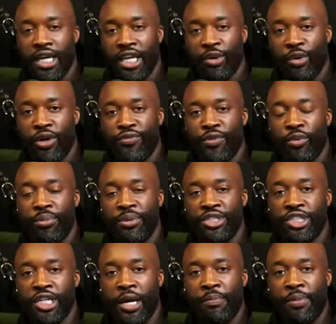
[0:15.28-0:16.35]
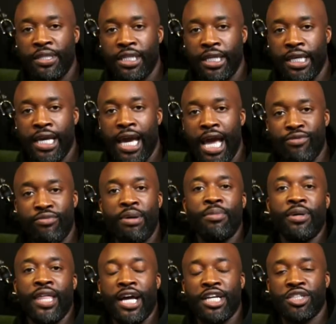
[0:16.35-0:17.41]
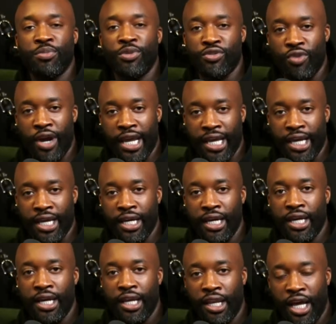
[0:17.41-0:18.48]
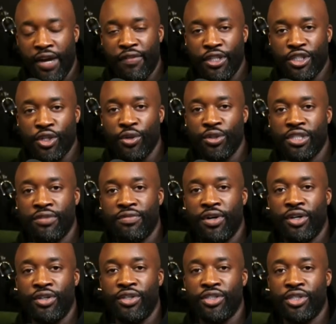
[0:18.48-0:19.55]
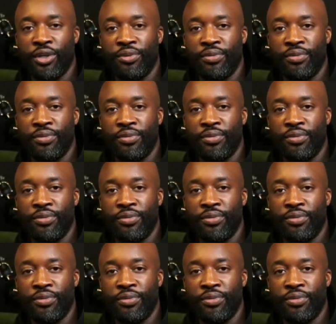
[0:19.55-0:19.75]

in UEFA Women's Champions League. And remember, the action was right here, live and exclusive on DAZN.